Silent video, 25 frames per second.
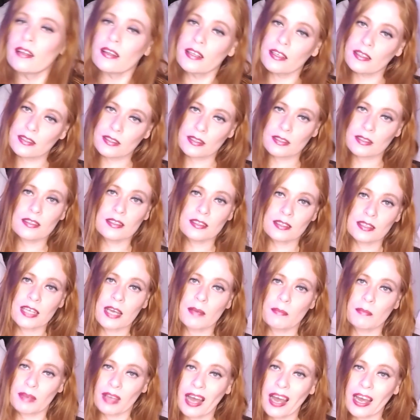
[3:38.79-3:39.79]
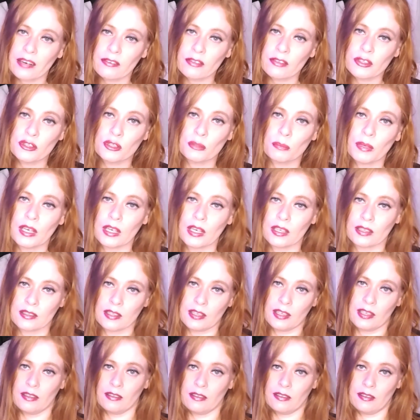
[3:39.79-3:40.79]
This is the same kind of
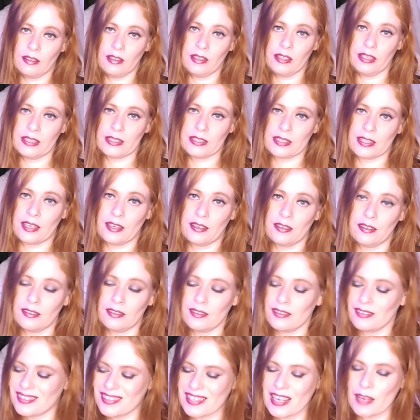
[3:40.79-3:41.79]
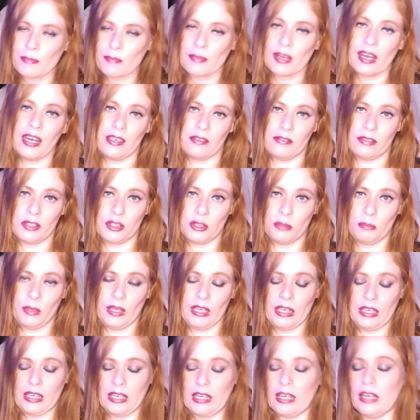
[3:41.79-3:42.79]
stupidity, Alyssa. Same kind of
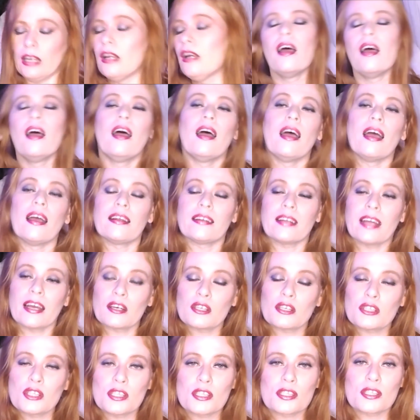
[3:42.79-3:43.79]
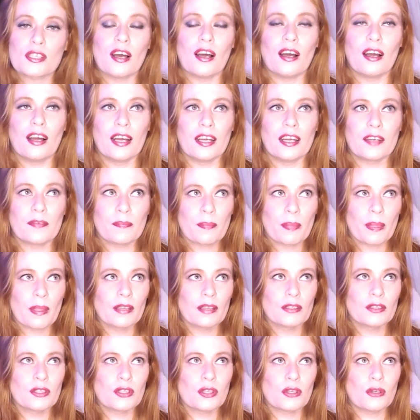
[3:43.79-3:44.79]
stupidity. And now she's gone
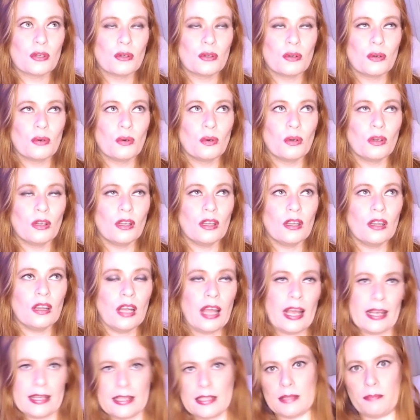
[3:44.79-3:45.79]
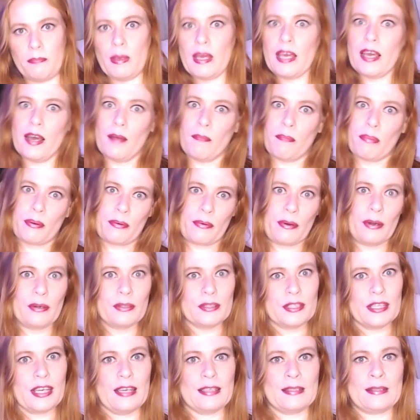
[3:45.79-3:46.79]
to, let's be a
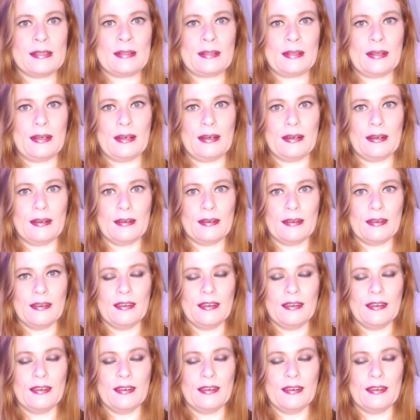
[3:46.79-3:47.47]
protester.